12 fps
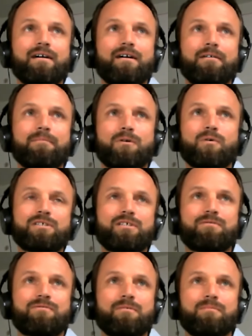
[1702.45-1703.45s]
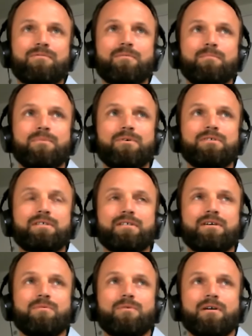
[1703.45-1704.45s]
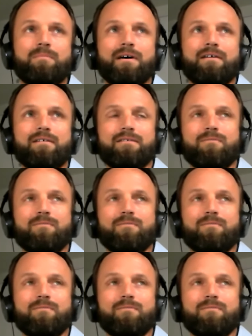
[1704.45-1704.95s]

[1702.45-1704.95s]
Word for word: Um, question from, from Bruce, a good one about